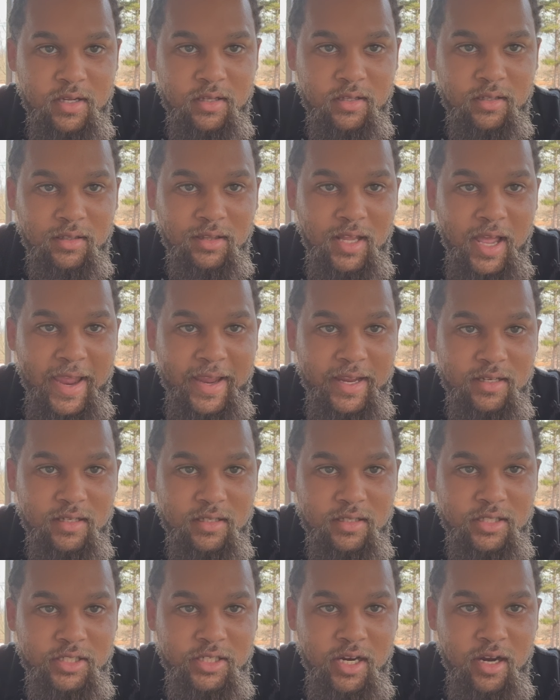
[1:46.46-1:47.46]
Like,
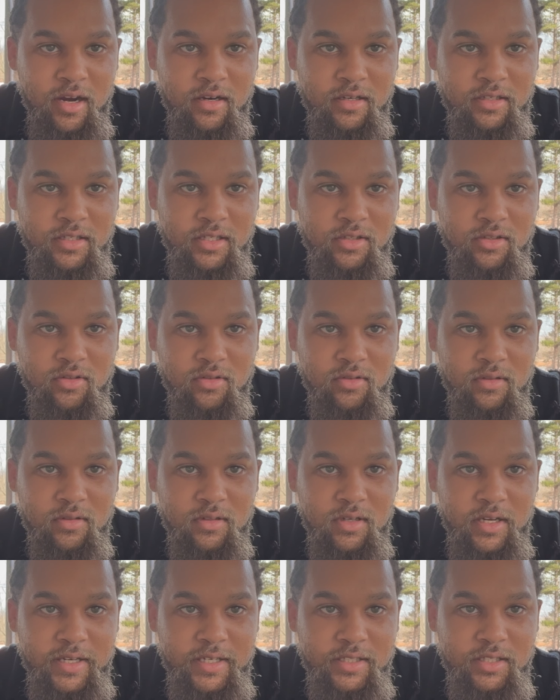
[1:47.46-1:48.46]
share,
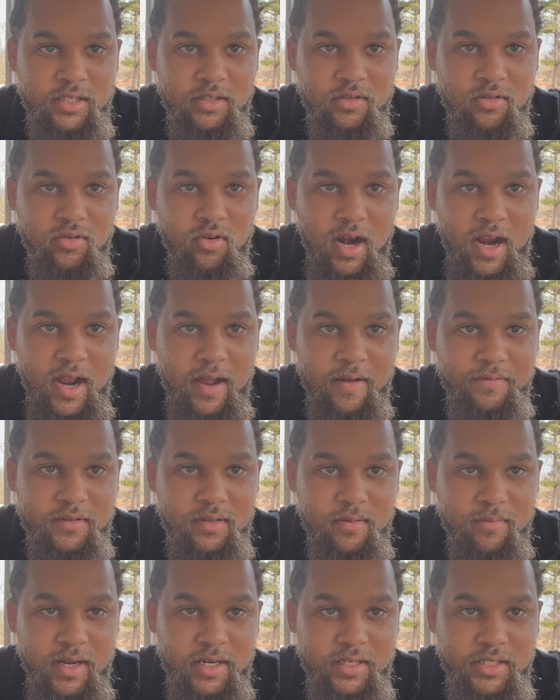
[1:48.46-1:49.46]
and subscribe to
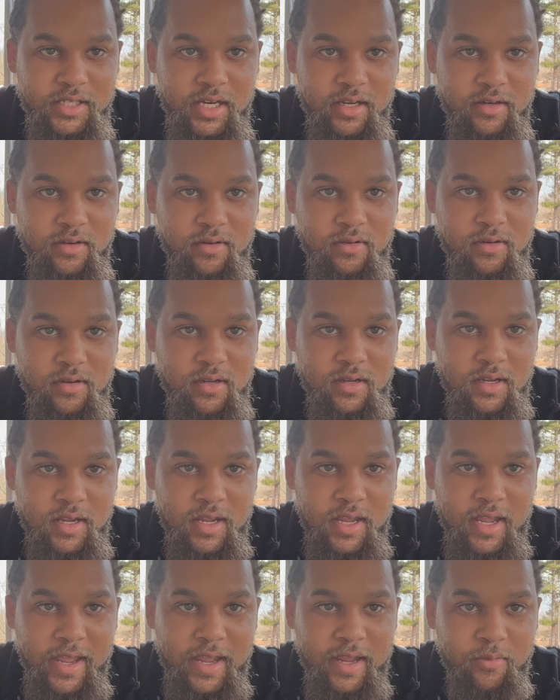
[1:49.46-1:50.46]
my channel,
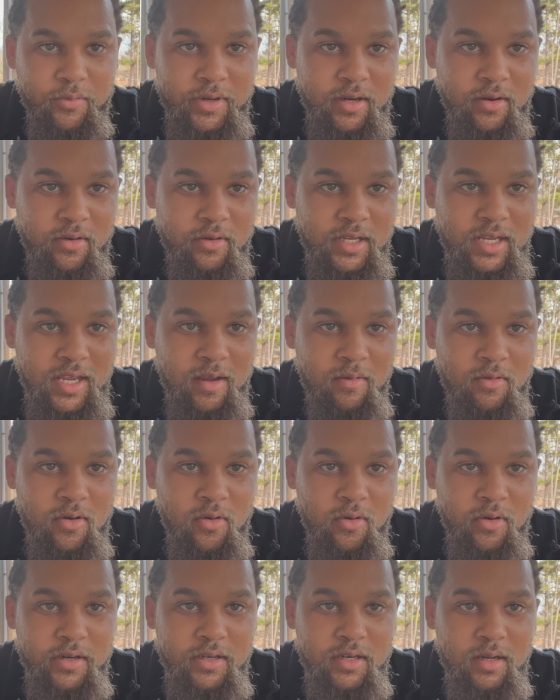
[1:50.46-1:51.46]
and we're gonna keep
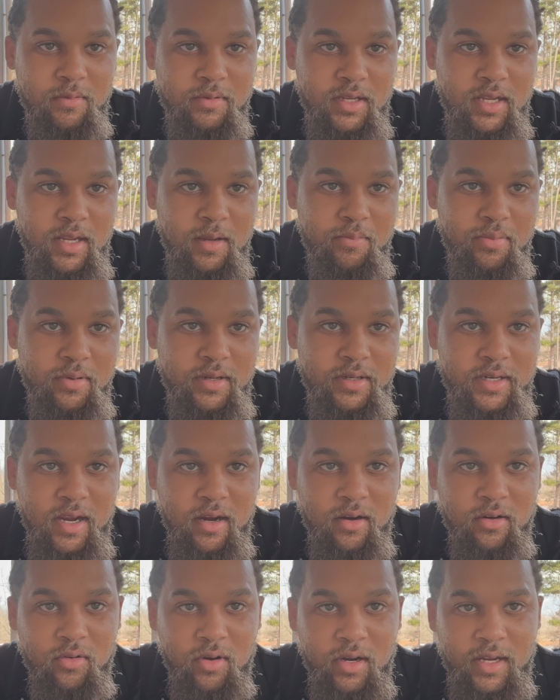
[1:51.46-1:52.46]
going up, keep putting
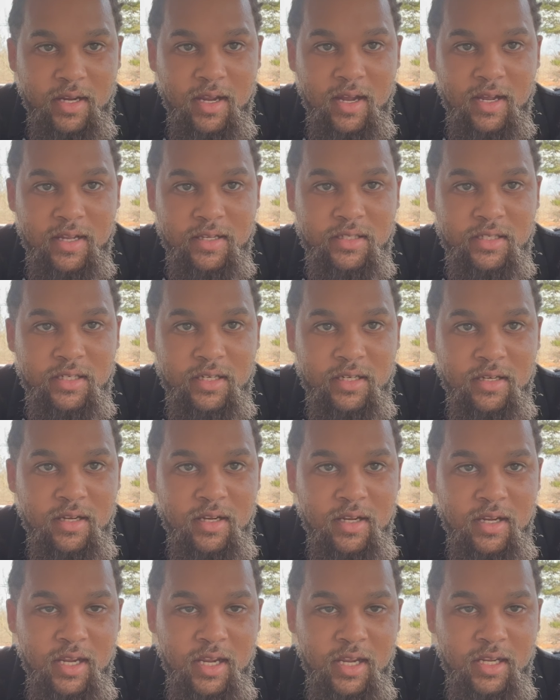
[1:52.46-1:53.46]
out great content,
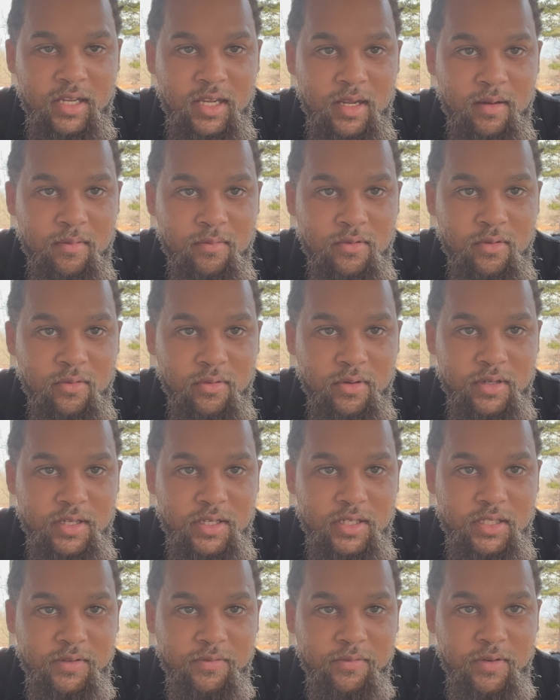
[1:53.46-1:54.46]
and keep doing
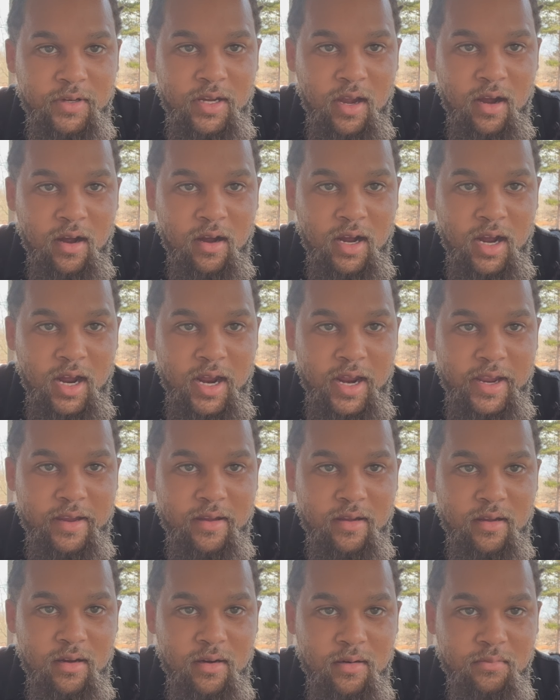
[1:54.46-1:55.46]
this for y'all. All right,
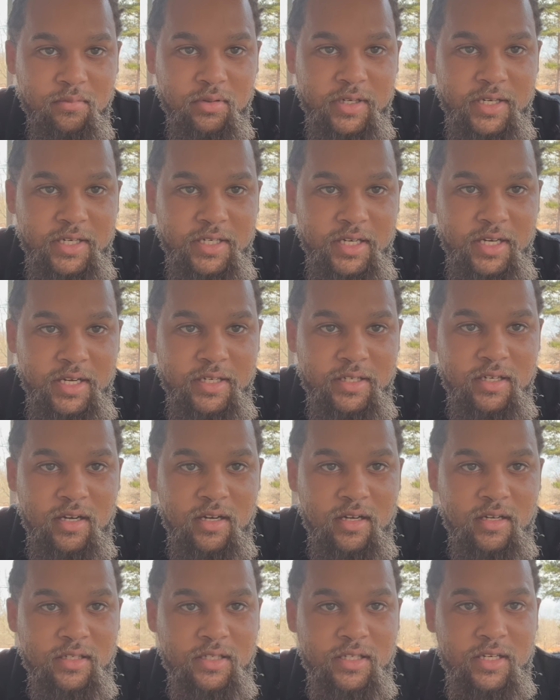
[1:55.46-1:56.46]
appreciate
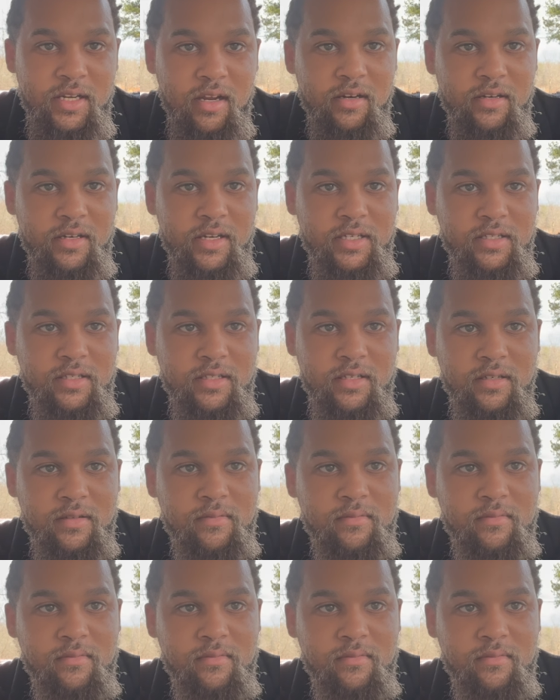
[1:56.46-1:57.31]
y'all. See y'all next time.